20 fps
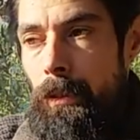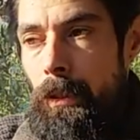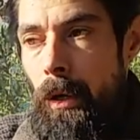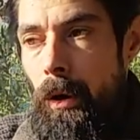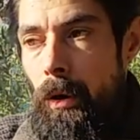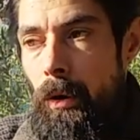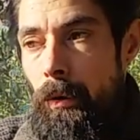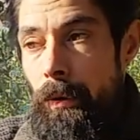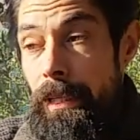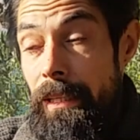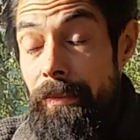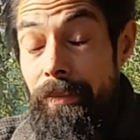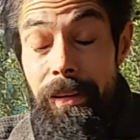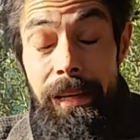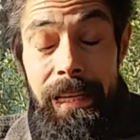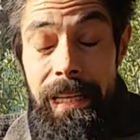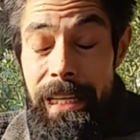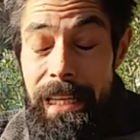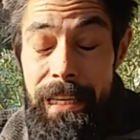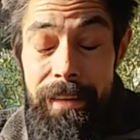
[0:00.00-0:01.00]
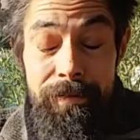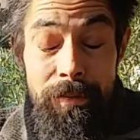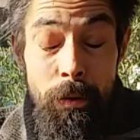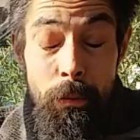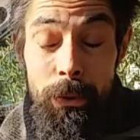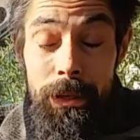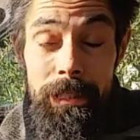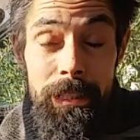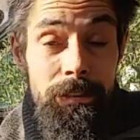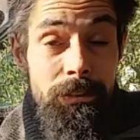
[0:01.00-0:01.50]
So
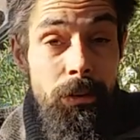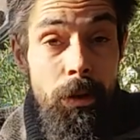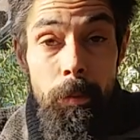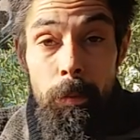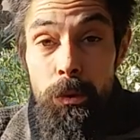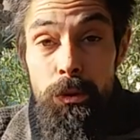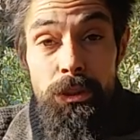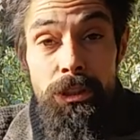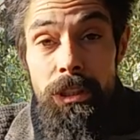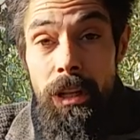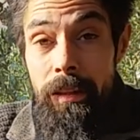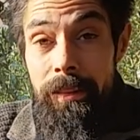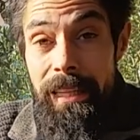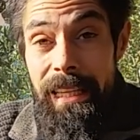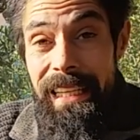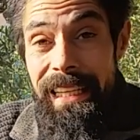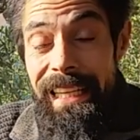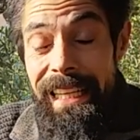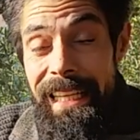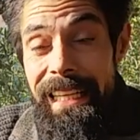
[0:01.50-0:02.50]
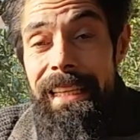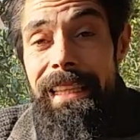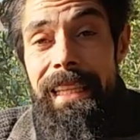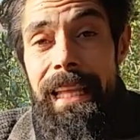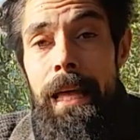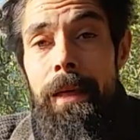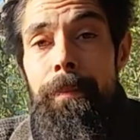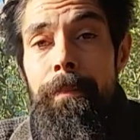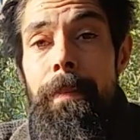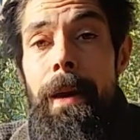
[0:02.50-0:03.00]
even when there's almost nothing in
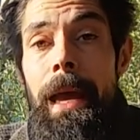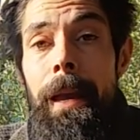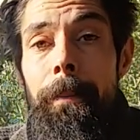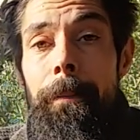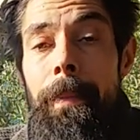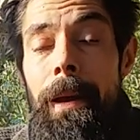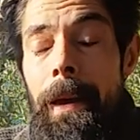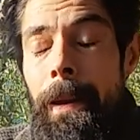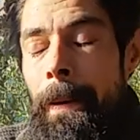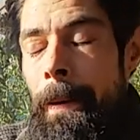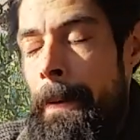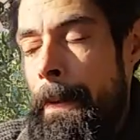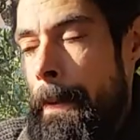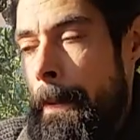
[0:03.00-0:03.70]
that backpack.